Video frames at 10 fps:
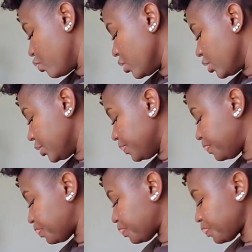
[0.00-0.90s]
ruler.
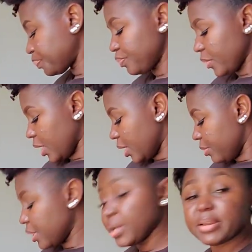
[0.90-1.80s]
Let
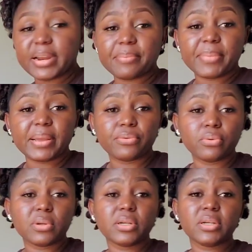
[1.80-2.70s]
me grab my
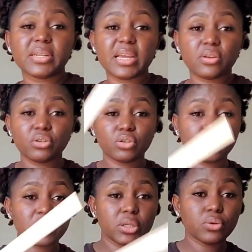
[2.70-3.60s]
ruler that I
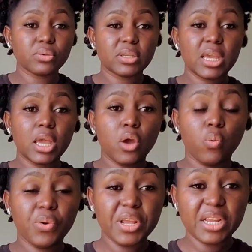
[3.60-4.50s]
usually use.
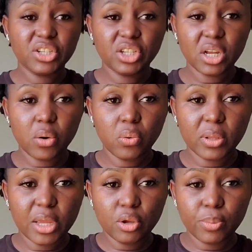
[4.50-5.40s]
With the additional
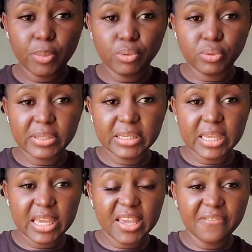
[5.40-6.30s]
ruler, you'll be able to
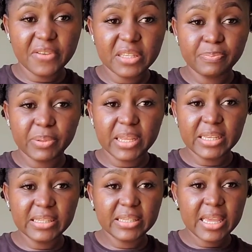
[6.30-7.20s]
see if it's
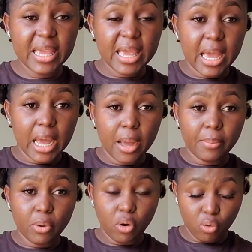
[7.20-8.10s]
placed
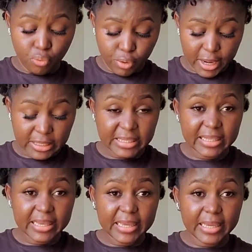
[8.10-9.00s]

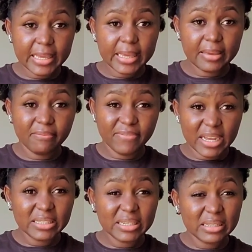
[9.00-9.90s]
correctly,
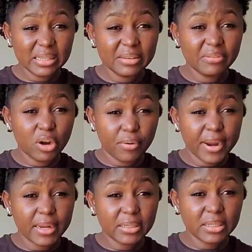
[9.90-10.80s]
vertically
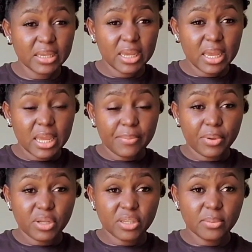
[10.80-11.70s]
correct.
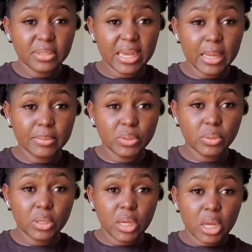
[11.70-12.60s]
Because
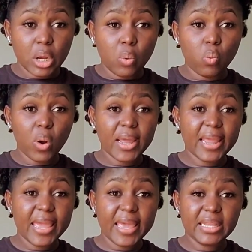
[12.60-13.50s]
sometimes one
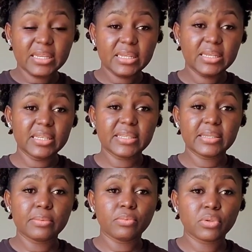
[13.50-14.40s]
end is